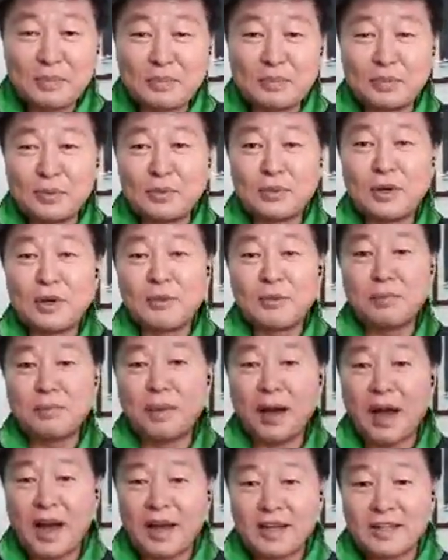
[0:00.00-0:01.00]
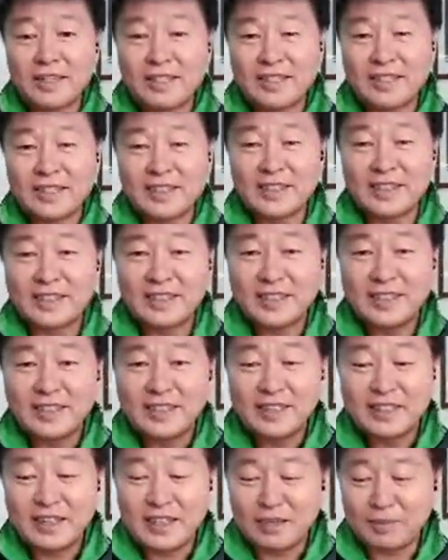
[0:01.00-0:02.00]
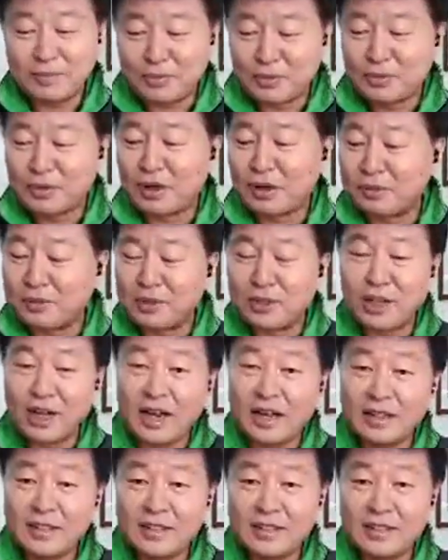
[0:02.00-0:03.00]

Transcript: book of Mark, and book of John.